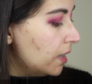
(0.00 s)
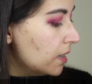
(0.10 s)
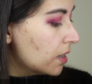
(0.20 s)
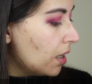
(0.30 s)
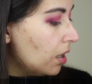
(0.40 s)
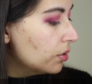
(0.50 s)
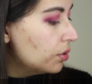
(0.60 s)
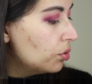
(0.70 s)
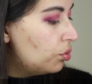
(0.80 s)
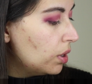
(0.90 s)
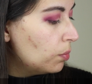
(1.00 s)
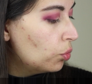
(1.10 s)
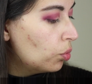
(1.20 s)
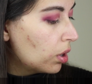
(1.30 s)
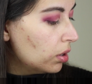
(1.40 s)
It is called
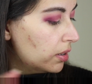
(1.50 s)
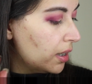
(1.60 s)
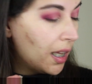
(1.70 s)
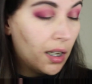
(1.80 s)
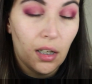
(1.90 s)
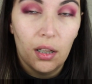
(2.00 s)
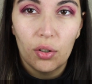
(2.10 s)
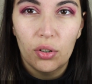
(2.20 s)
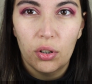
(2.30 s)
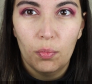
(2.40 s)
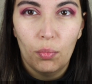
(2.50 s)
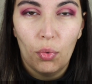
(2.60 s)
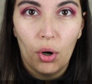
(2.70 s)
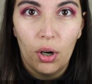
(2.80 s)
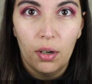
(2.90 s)
Dream World and it looks
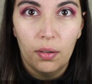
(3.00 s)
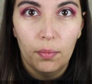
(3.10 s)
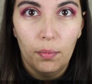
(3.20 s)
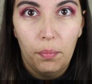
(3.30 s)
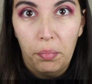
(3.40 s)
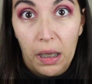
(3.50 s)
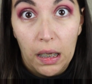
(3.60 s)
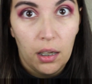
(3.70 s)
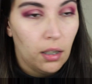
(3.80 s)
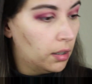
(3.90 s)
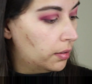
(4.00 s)
more pink.